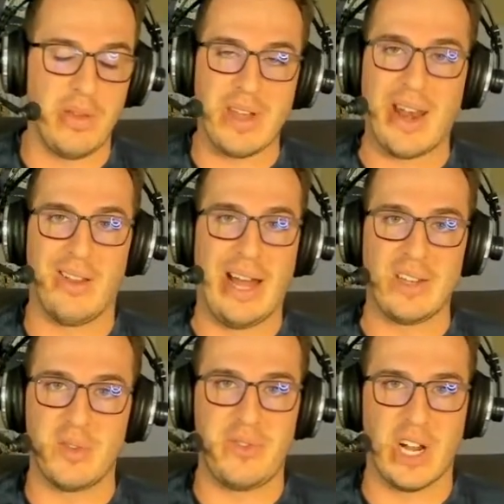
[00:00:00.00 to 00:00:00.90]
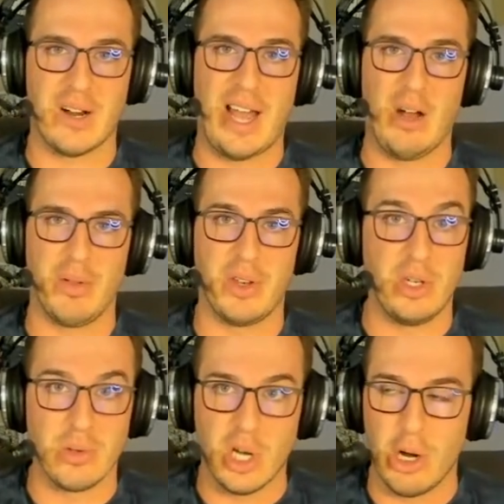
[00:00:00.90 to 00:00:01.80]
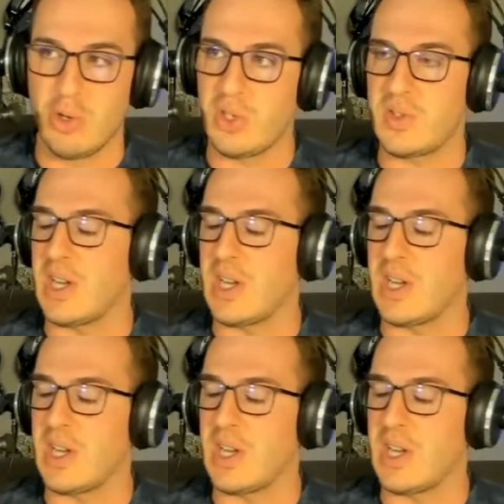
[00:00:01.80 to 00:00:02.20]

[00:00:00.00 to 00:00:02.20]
They've got a lot to figure out with a new coach in